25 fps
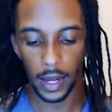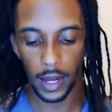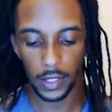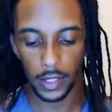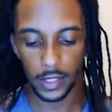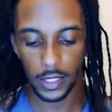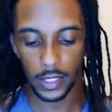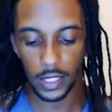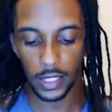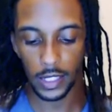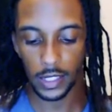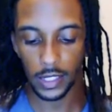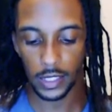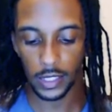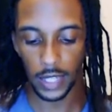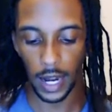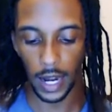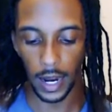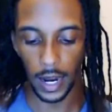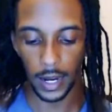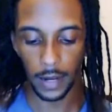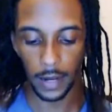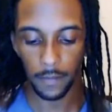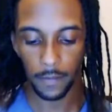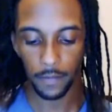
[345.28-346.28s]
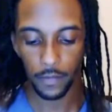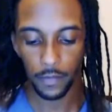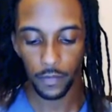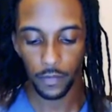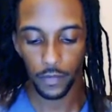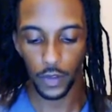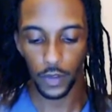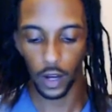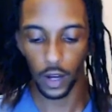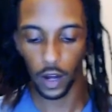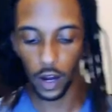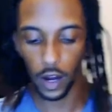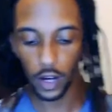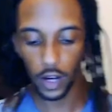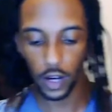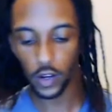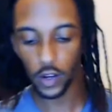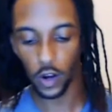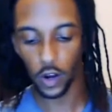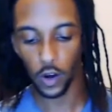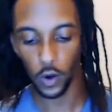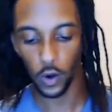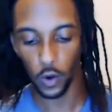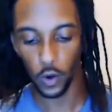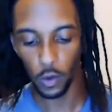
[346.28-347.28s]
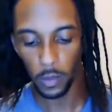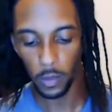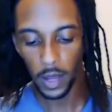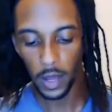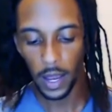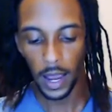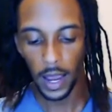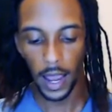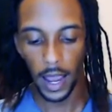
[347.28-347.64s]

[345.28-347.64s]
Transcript: she's like the honeycomb